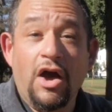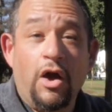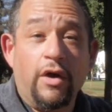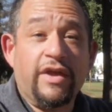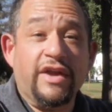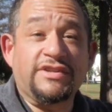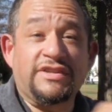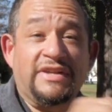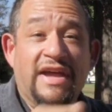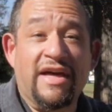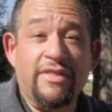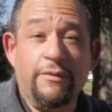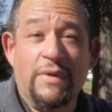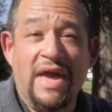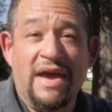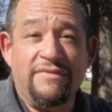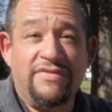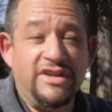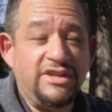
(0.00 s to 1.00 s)
Okay, so now that
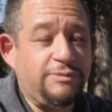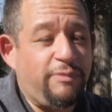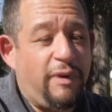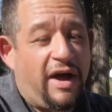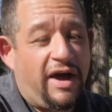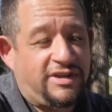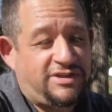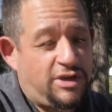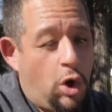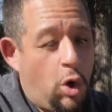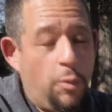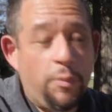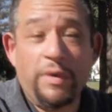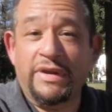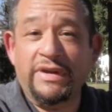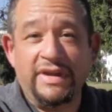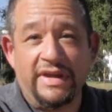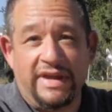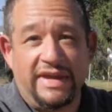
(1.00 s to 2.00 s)
we have this box
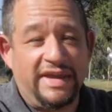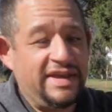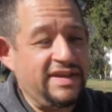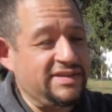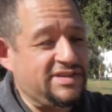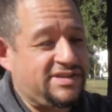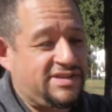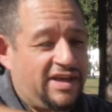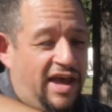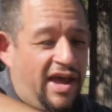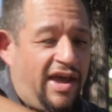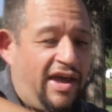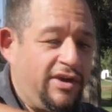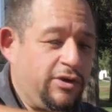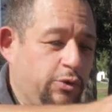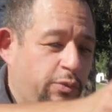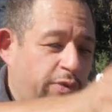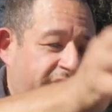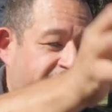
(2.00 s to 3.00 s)
open,
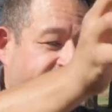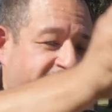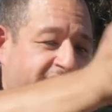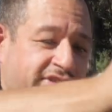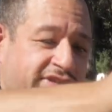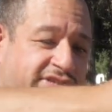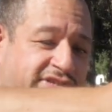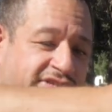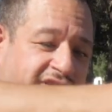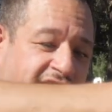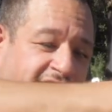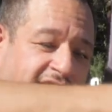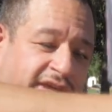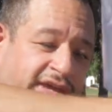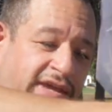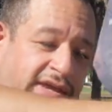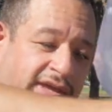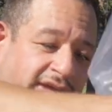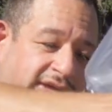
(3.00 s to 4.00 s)
inside we can
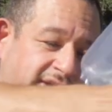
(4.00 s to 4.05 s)
see